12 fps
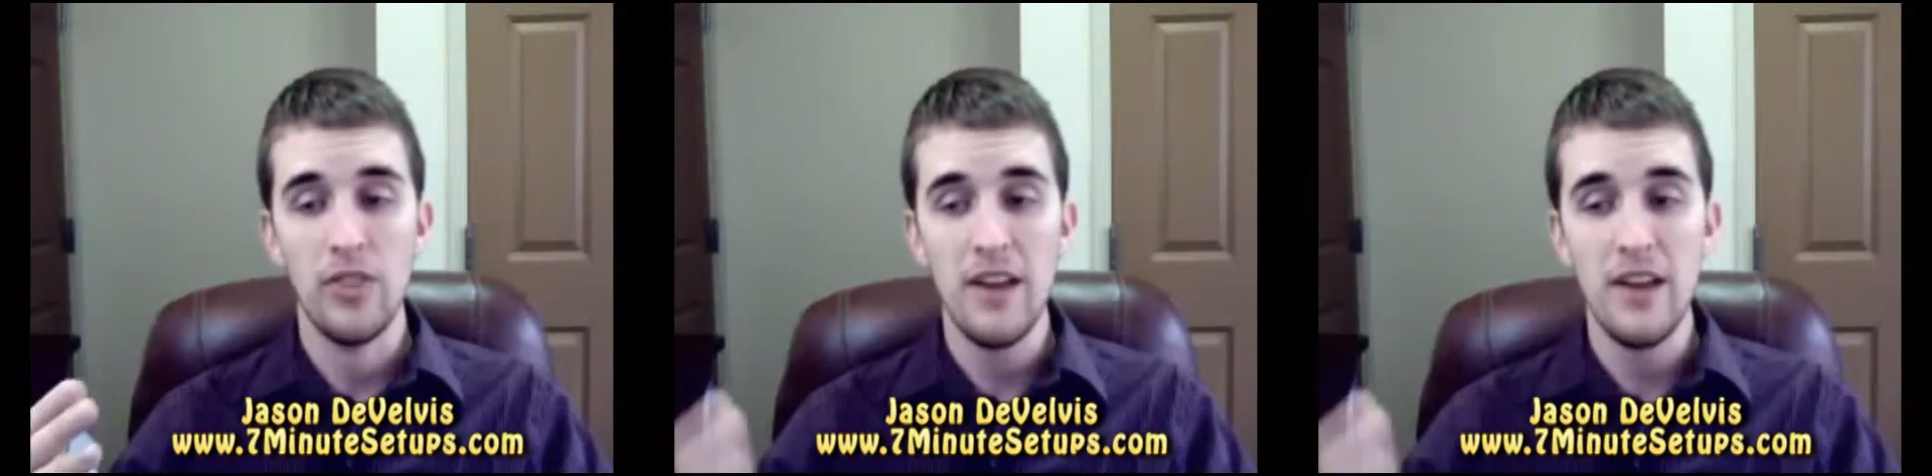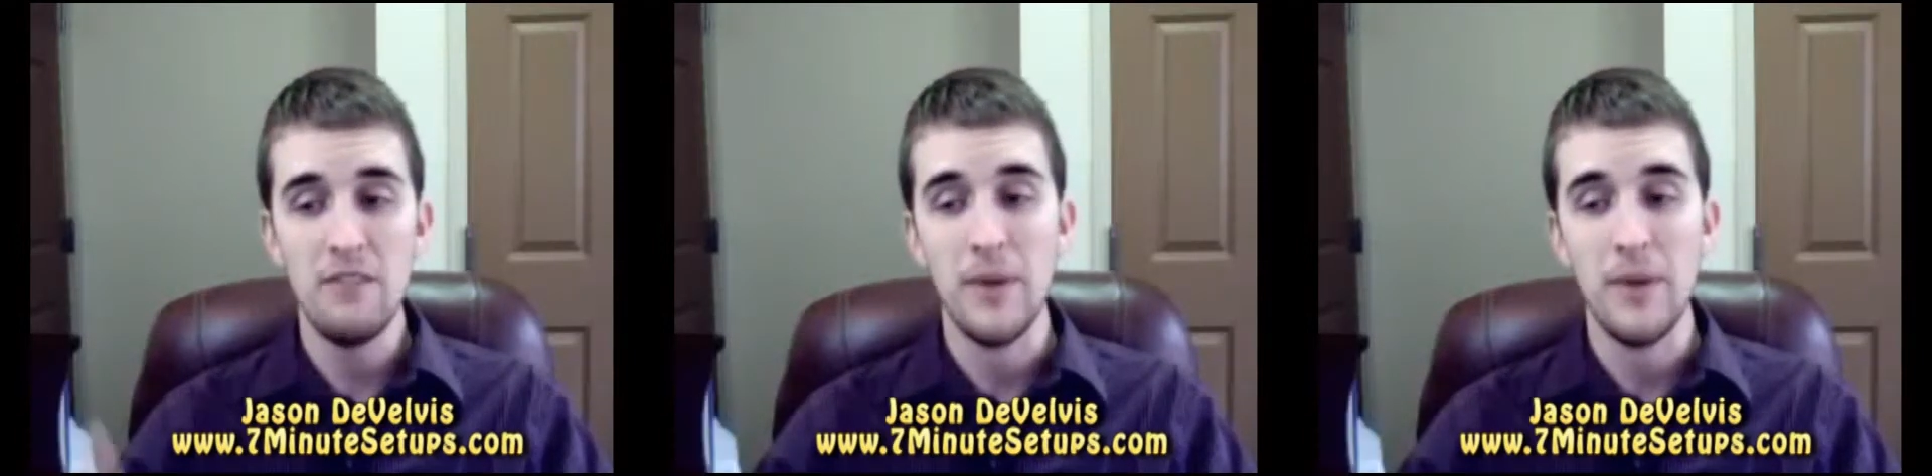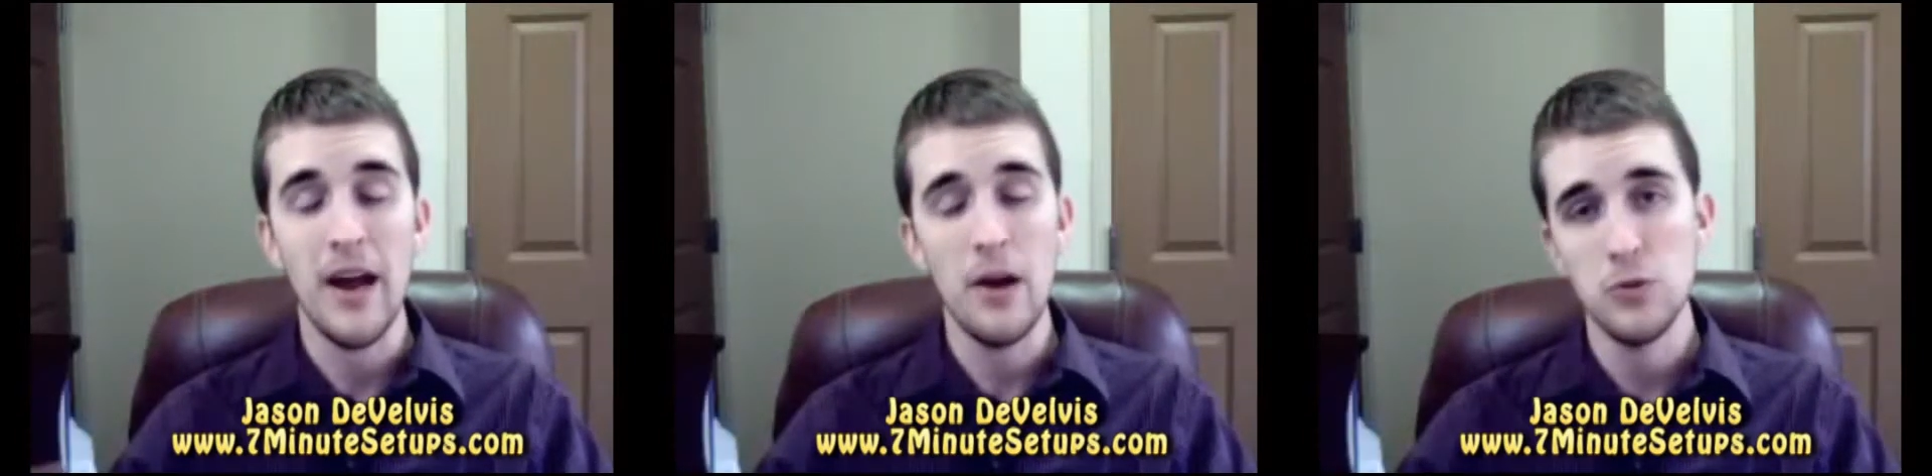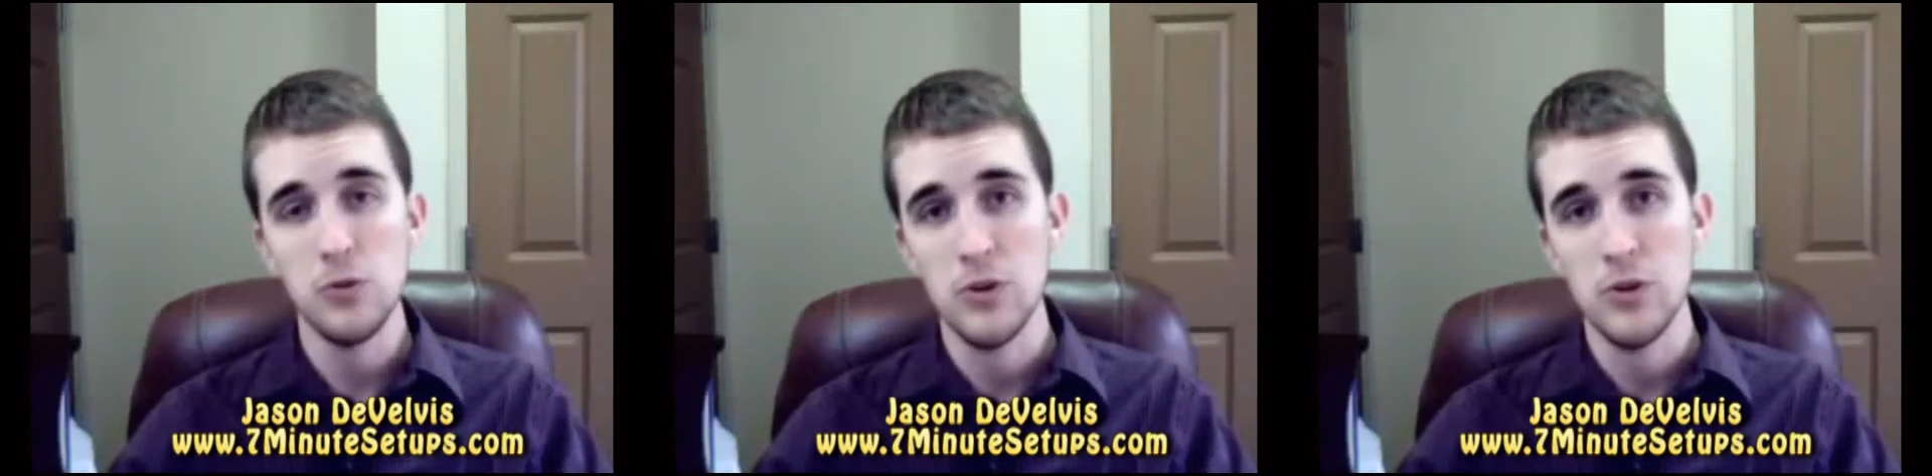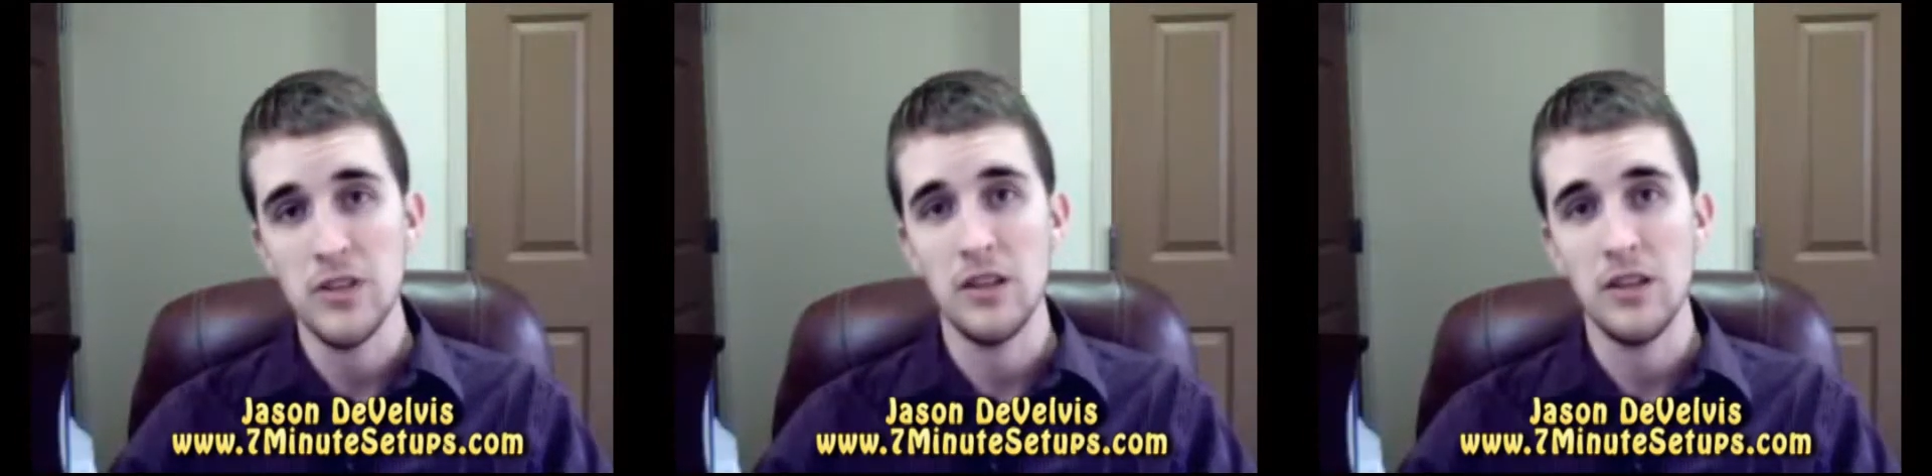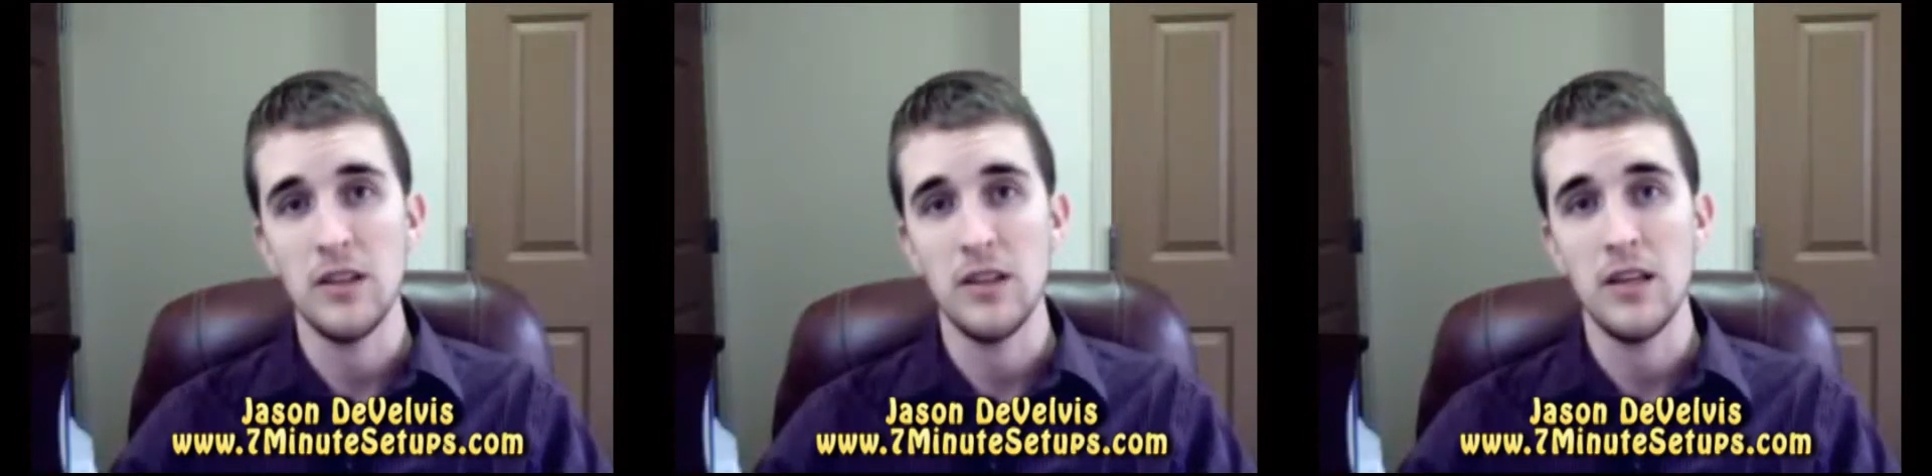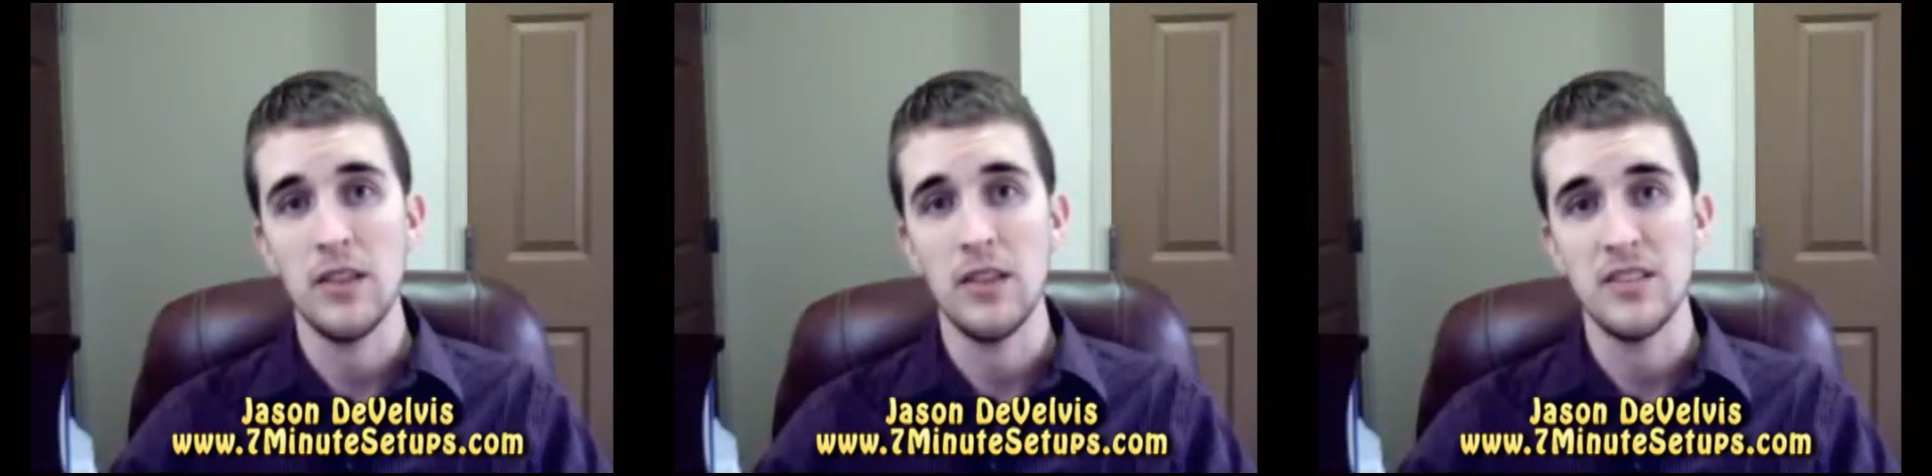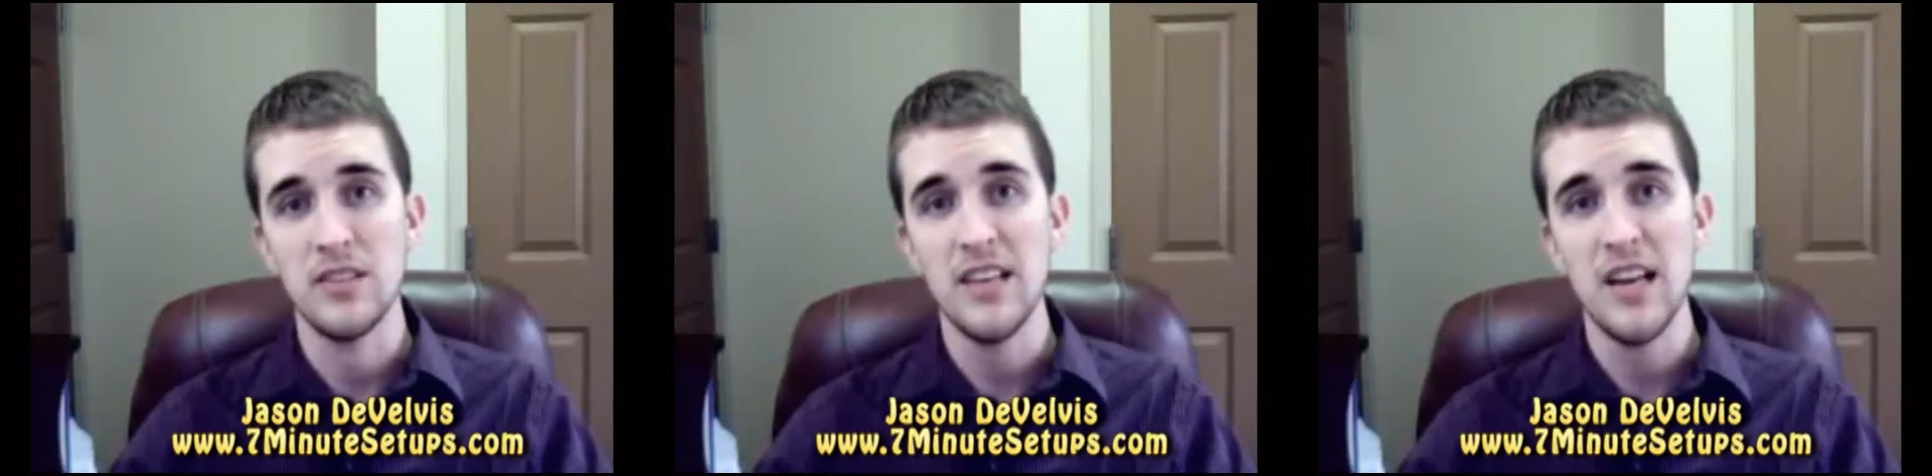they've been outsourcing
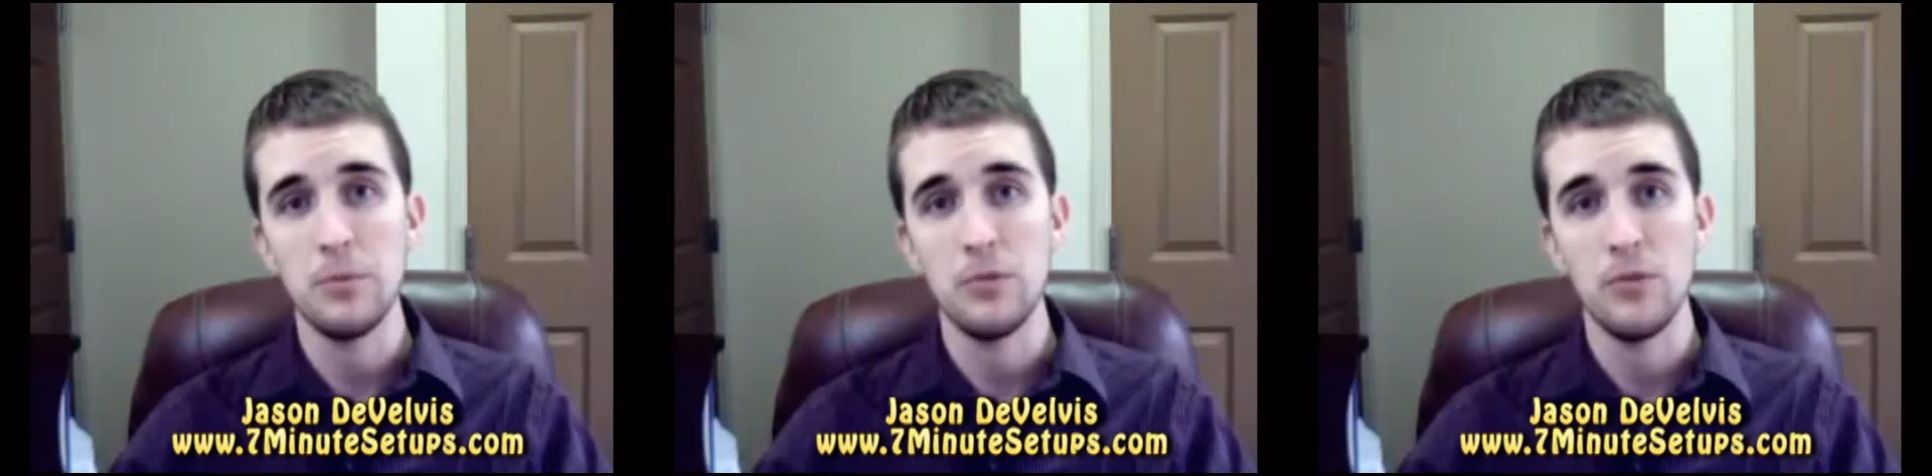the setups